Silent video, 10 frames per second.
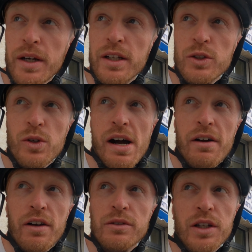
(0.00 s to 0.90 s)
We're going to sort out
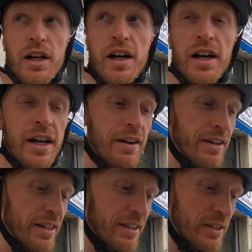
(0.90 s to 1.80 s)
our own car hire,
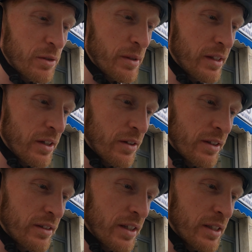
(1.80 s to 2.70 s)
I think, so we can go
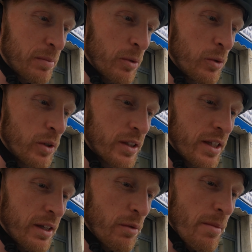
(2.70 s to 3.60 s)
and explore because I
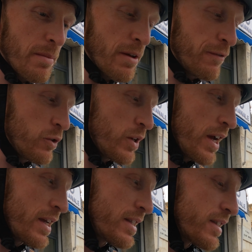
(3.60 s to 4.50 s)
think we might be a few days.